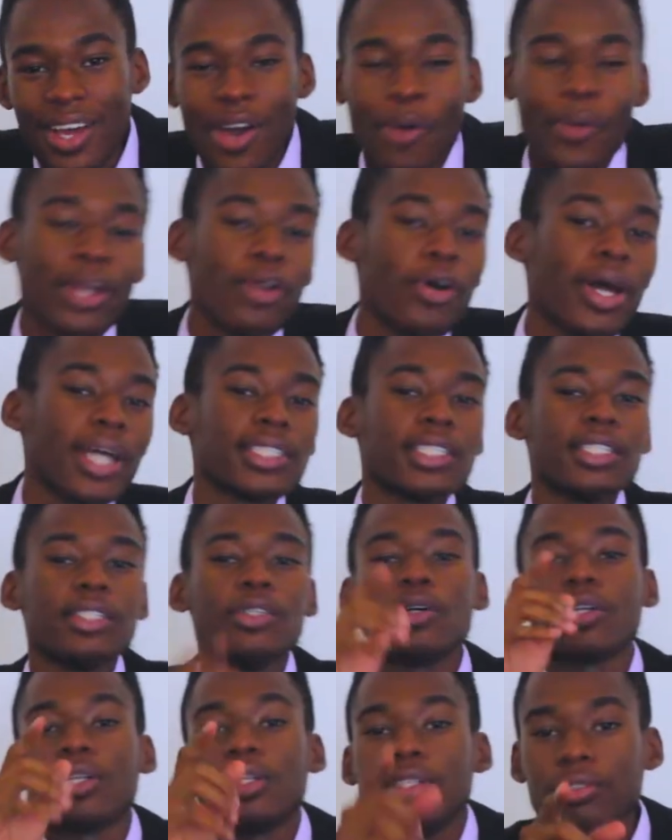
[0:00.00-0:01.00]
Wait, no, actually
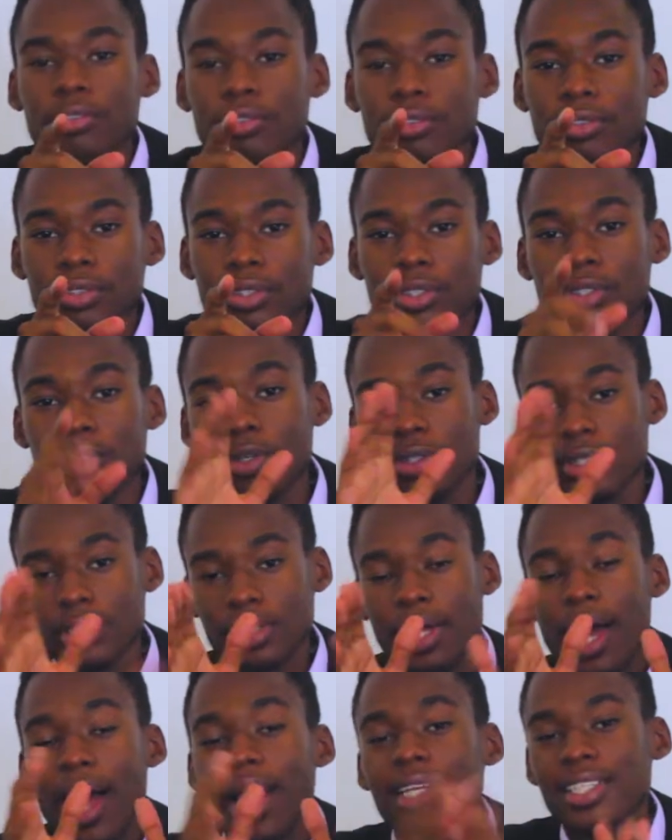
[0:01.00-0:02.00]
don't leave. Don't.
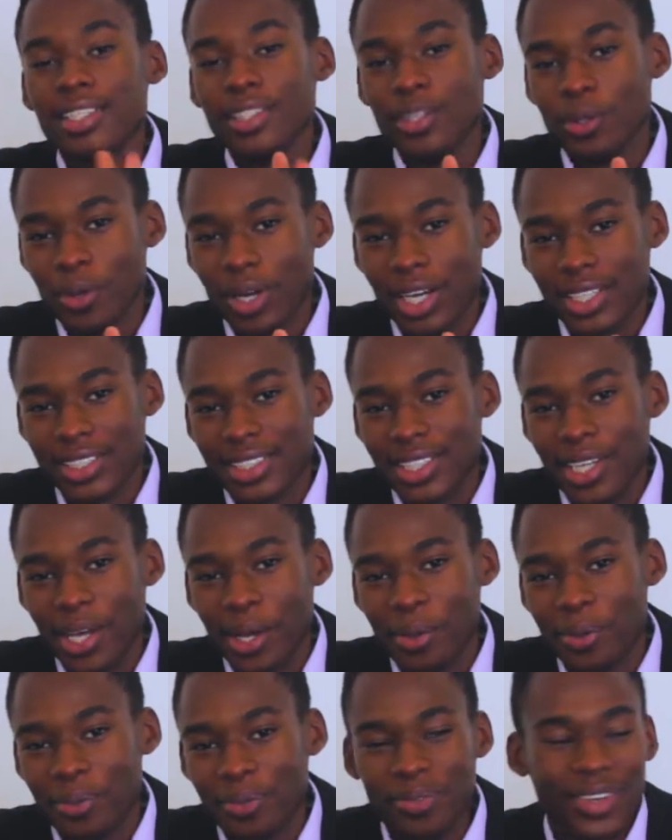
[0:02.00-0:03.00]
I need to watch
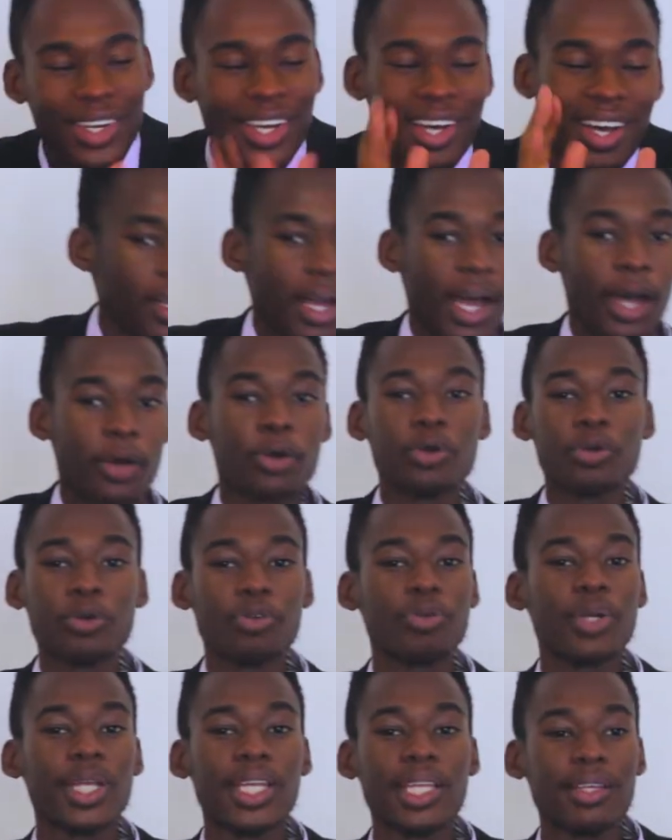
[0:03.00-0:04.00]
that. I
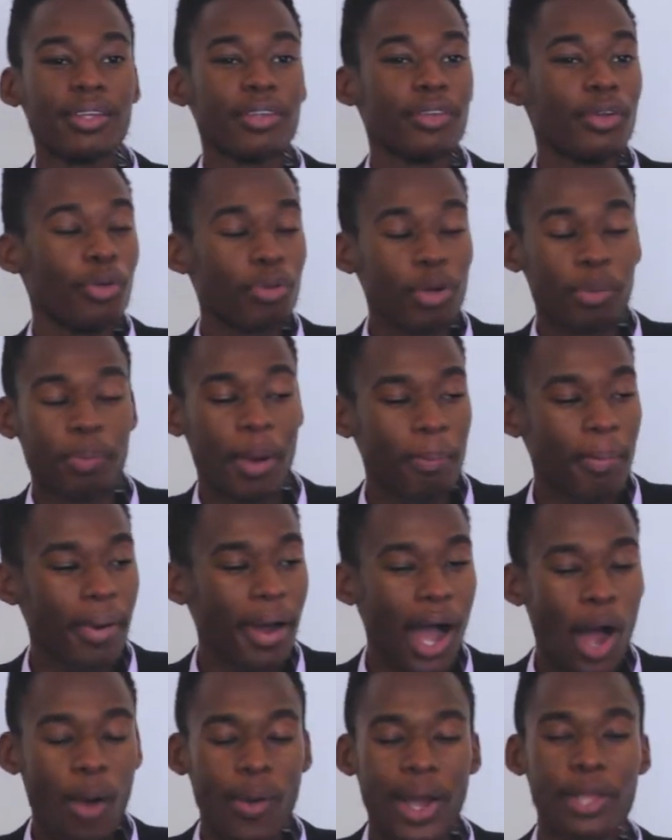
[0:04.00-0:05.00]
don't really remember
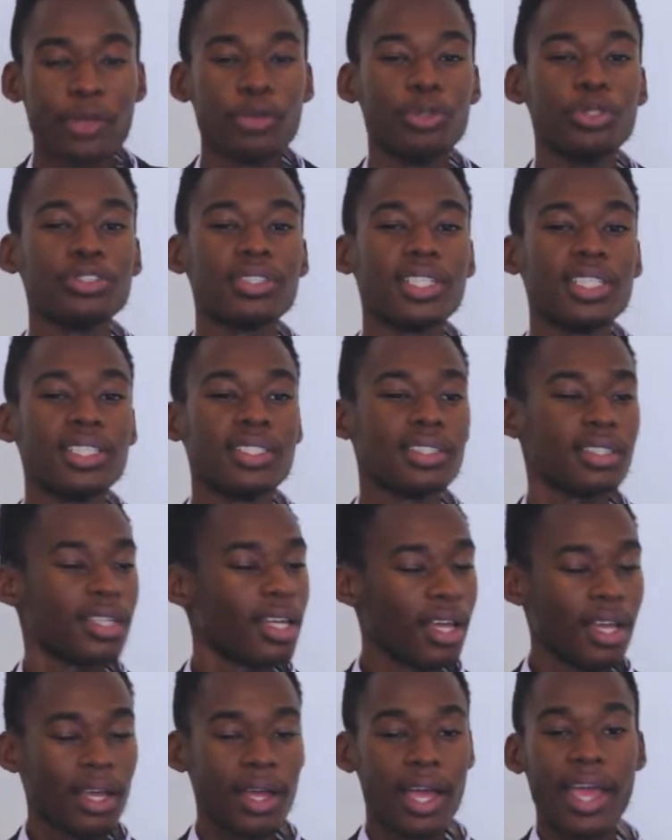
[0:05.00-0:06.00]
how I usually
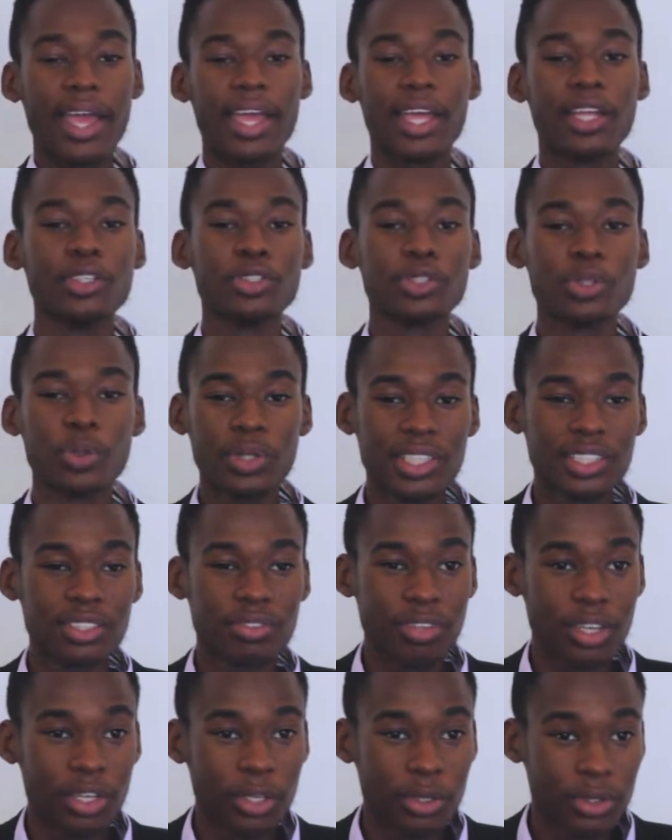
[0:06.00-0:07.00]
intro these
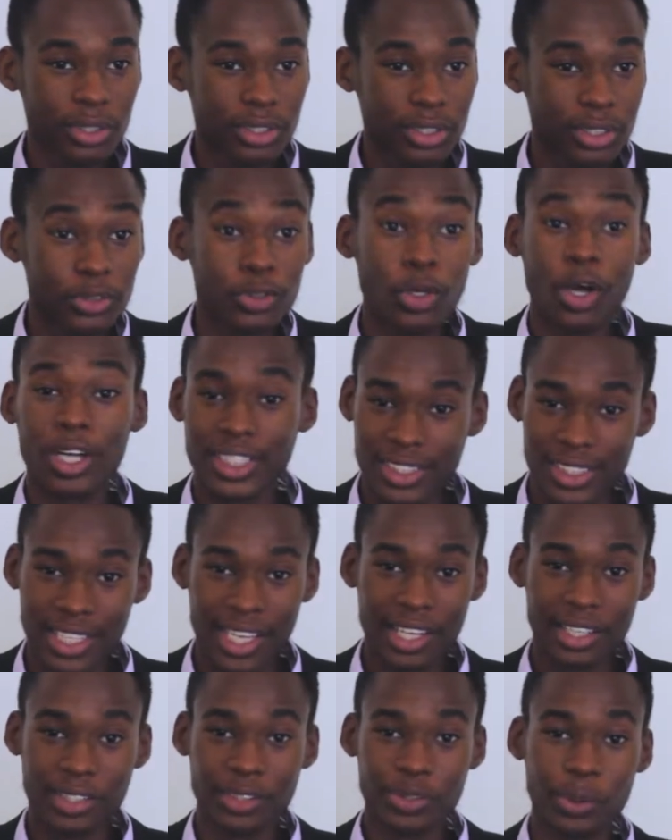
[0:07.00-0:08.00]
videos, so I'll just
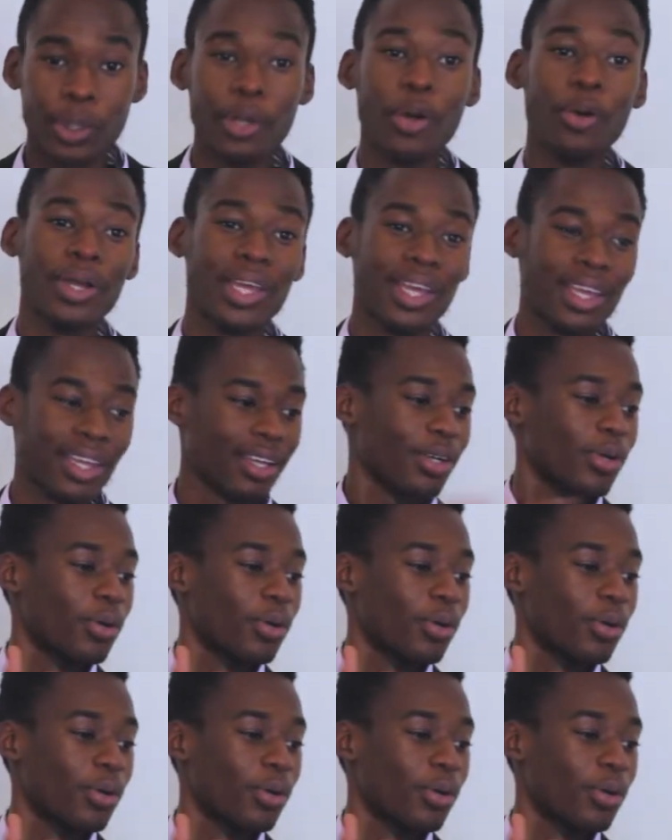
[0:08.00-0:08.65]
get into it, okay?